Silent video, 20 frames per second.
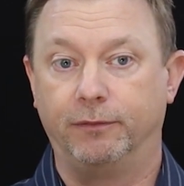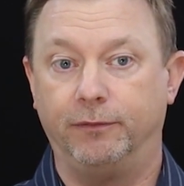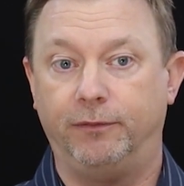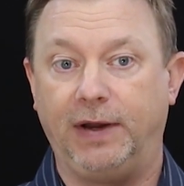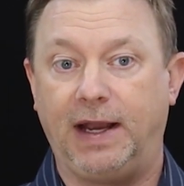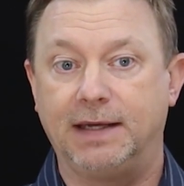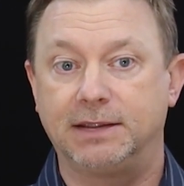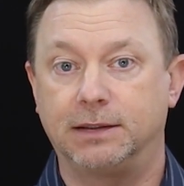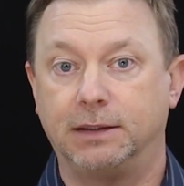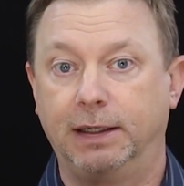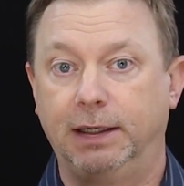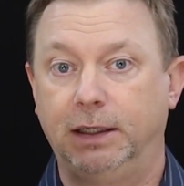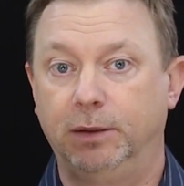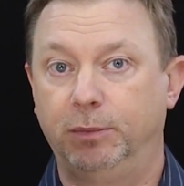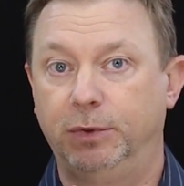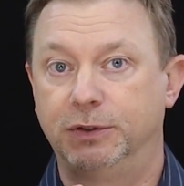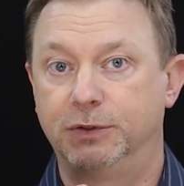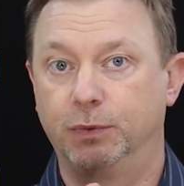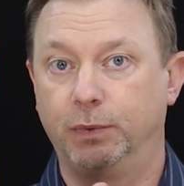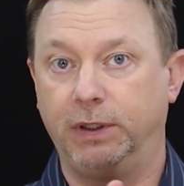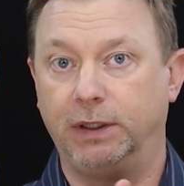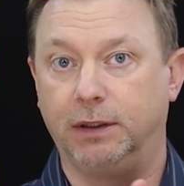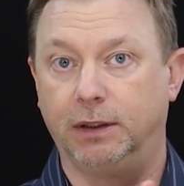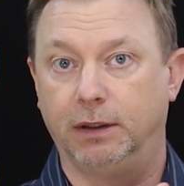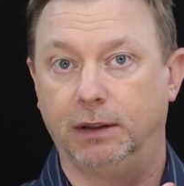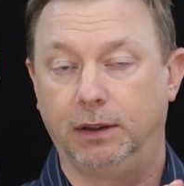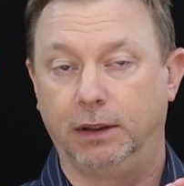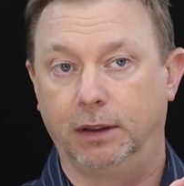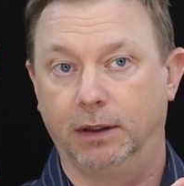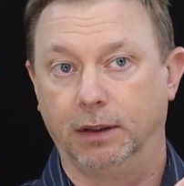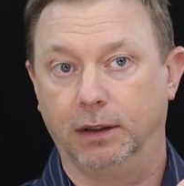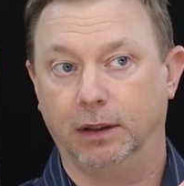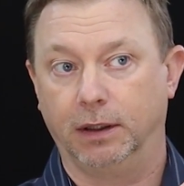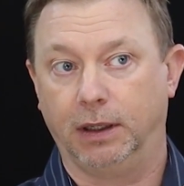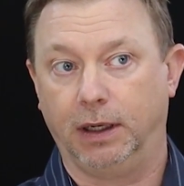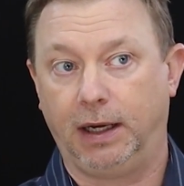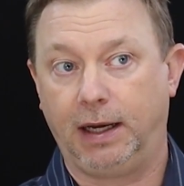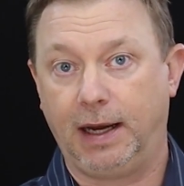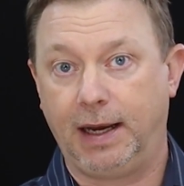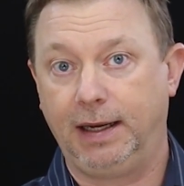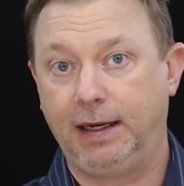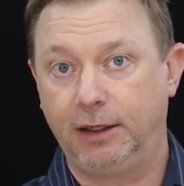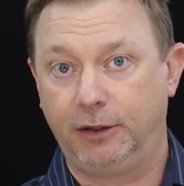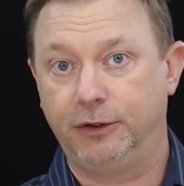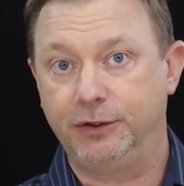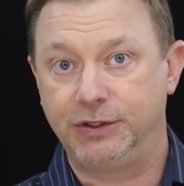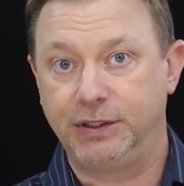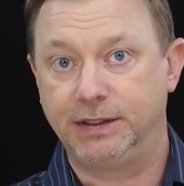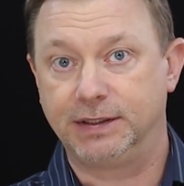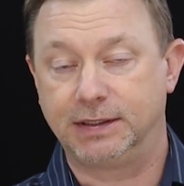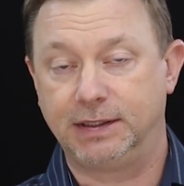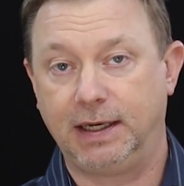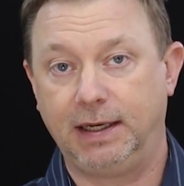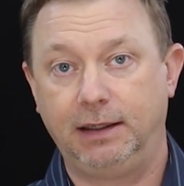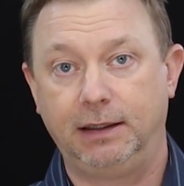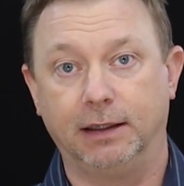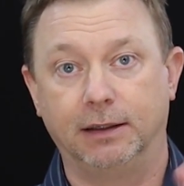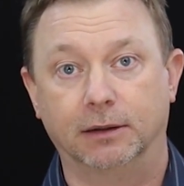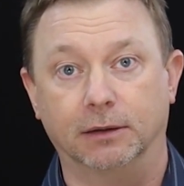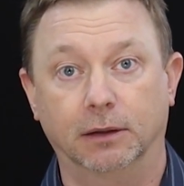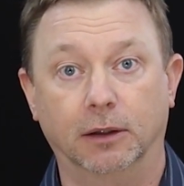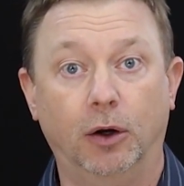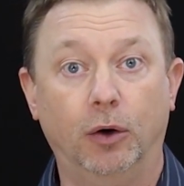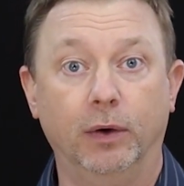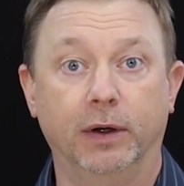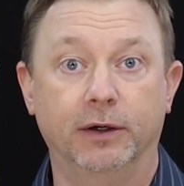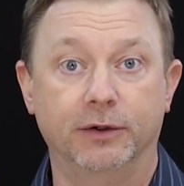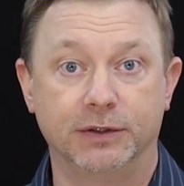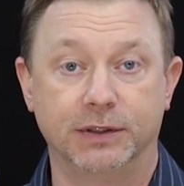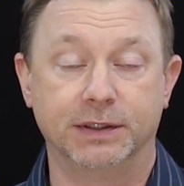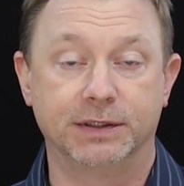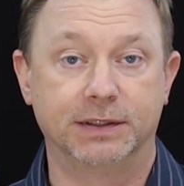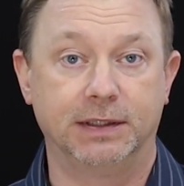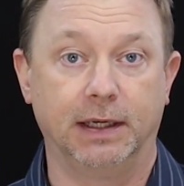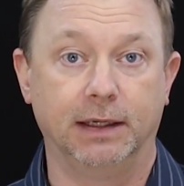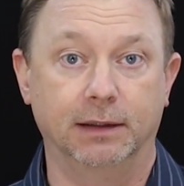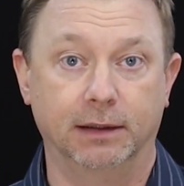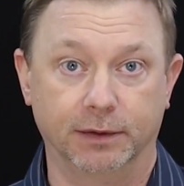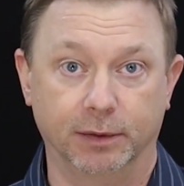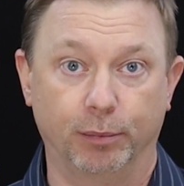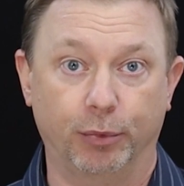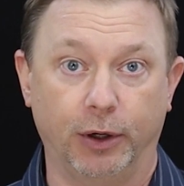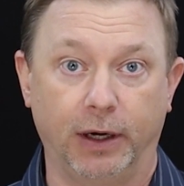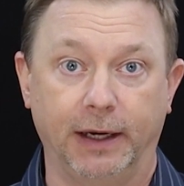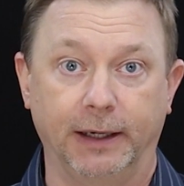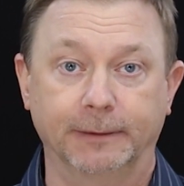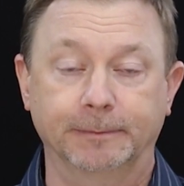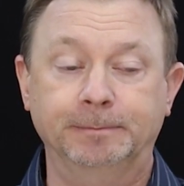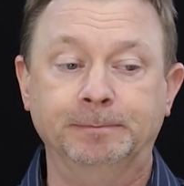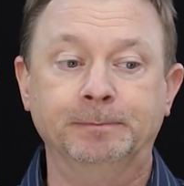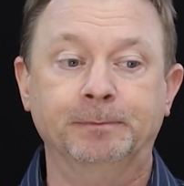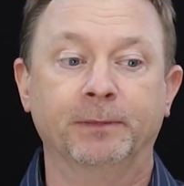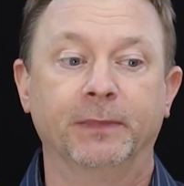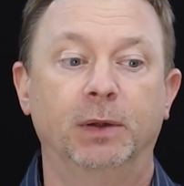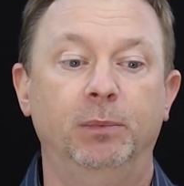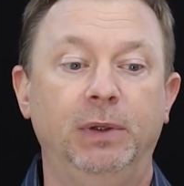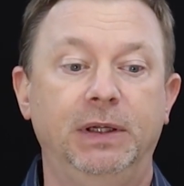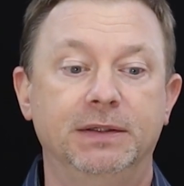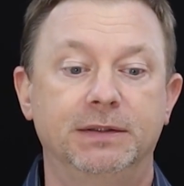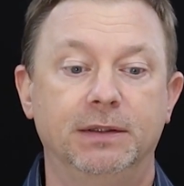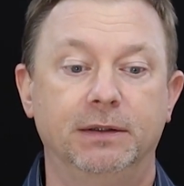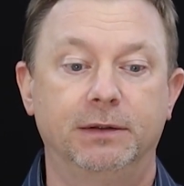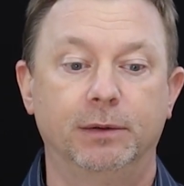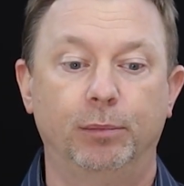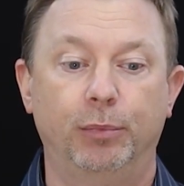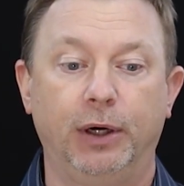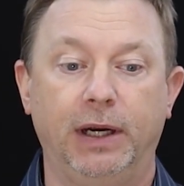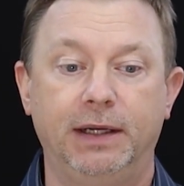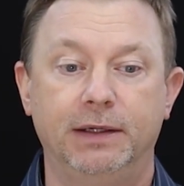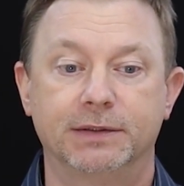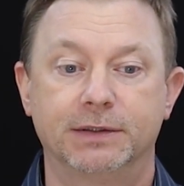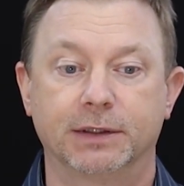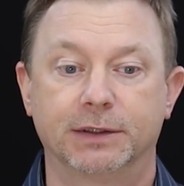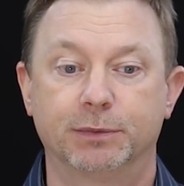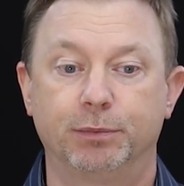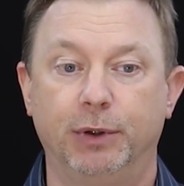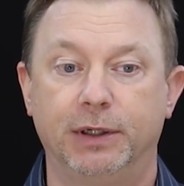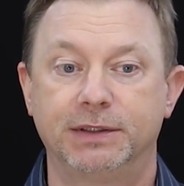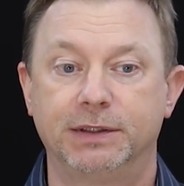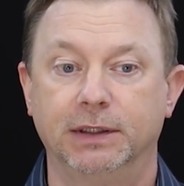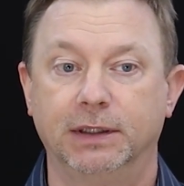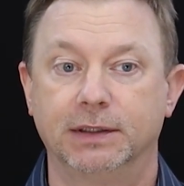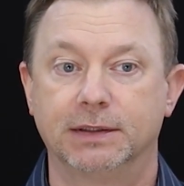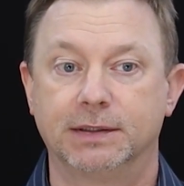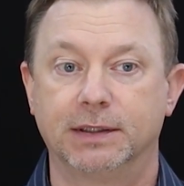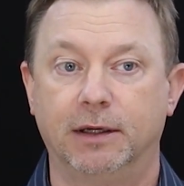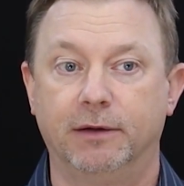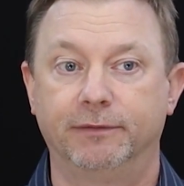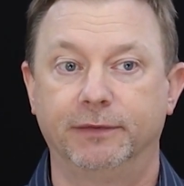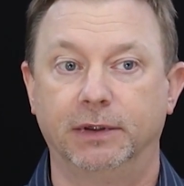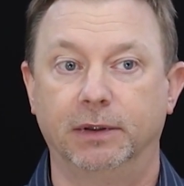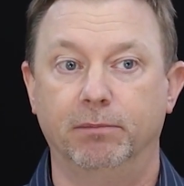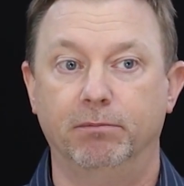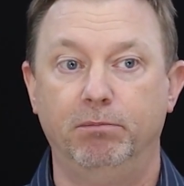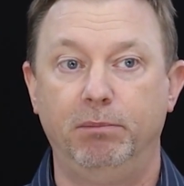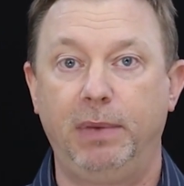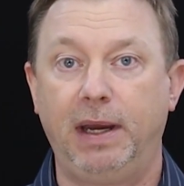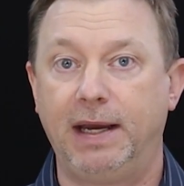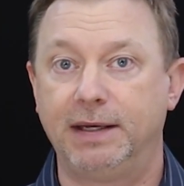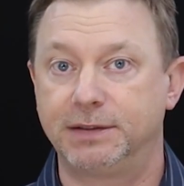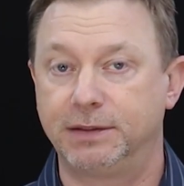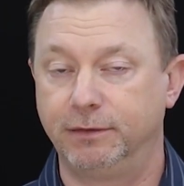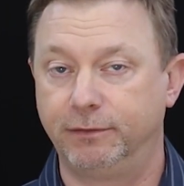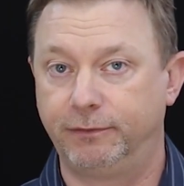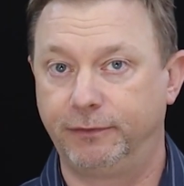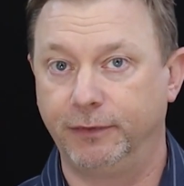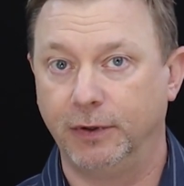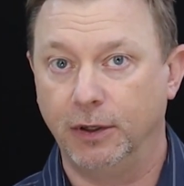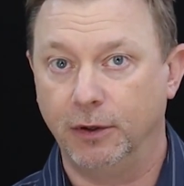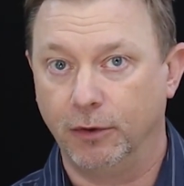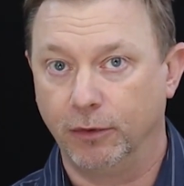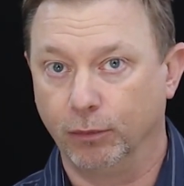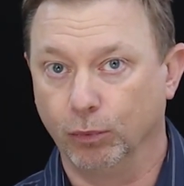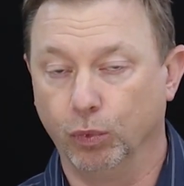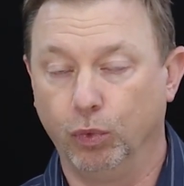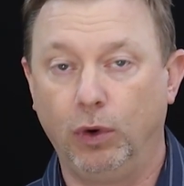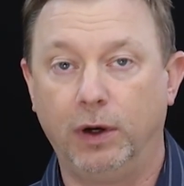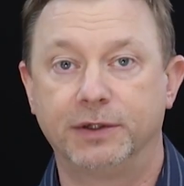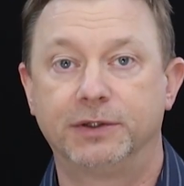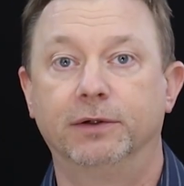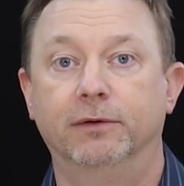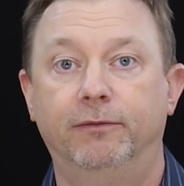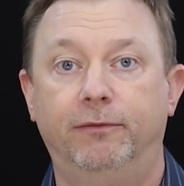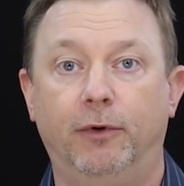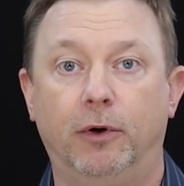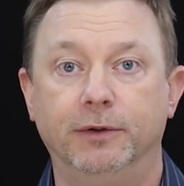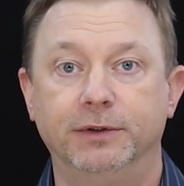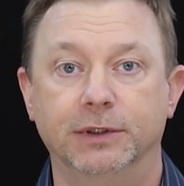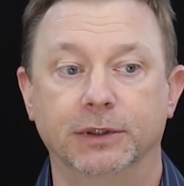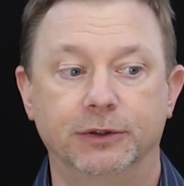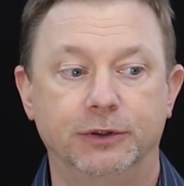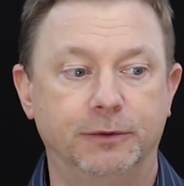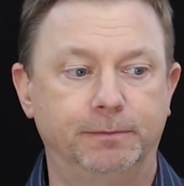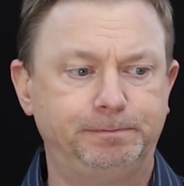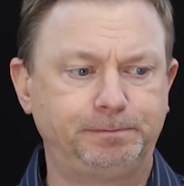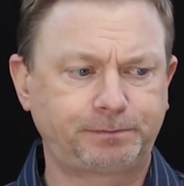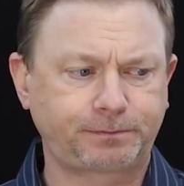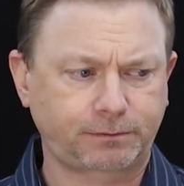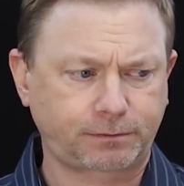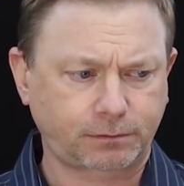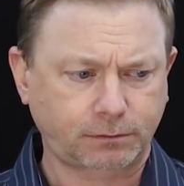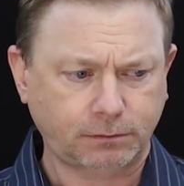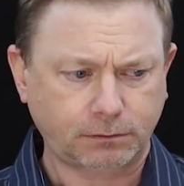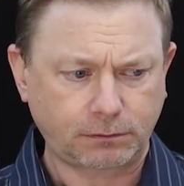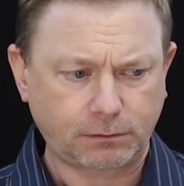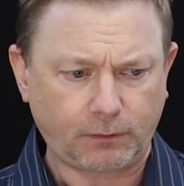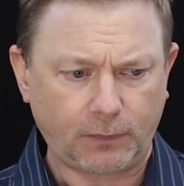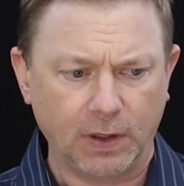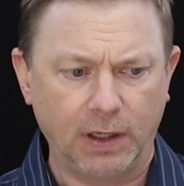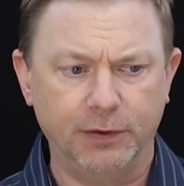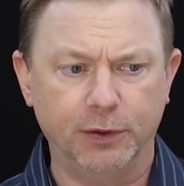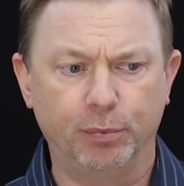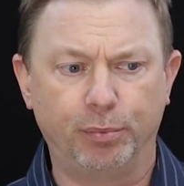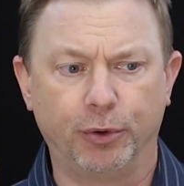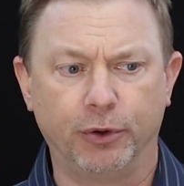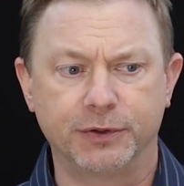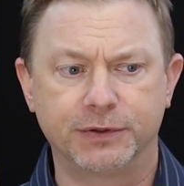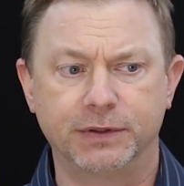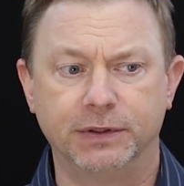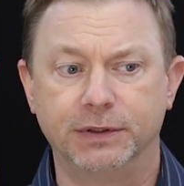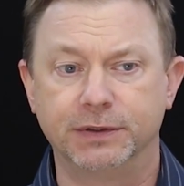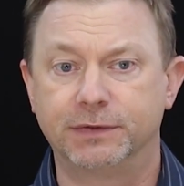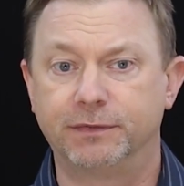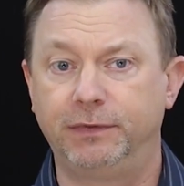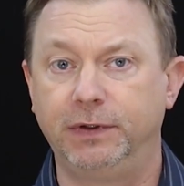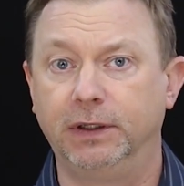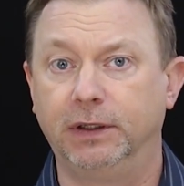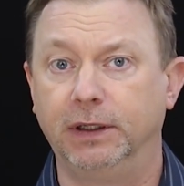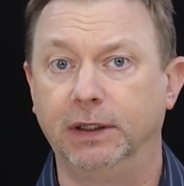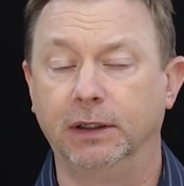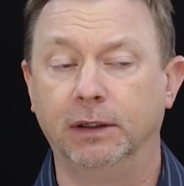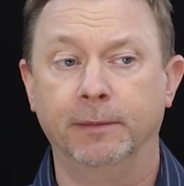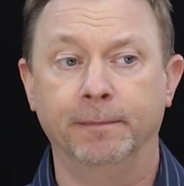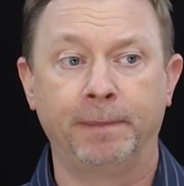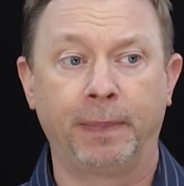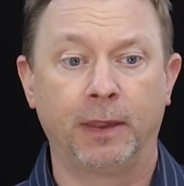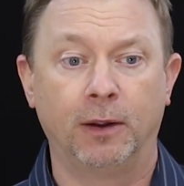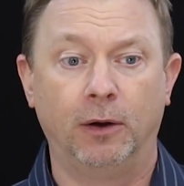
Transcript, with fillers: vacillating between a high energy state and a low energy state in the brain. It means that the brain is expressing itself in a massive rush of voltage, and the person is feeling